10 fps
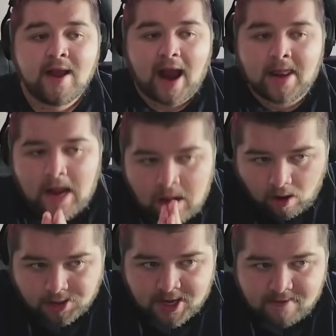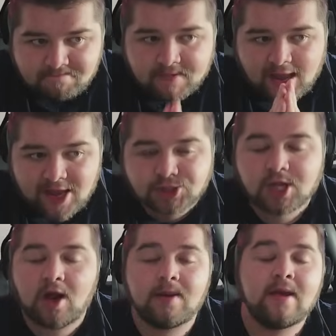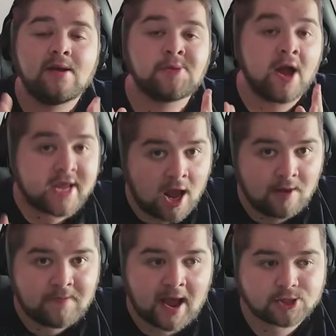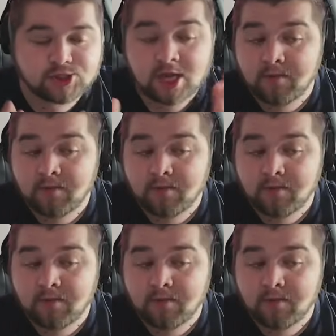And a lot of it is done via cutbacks.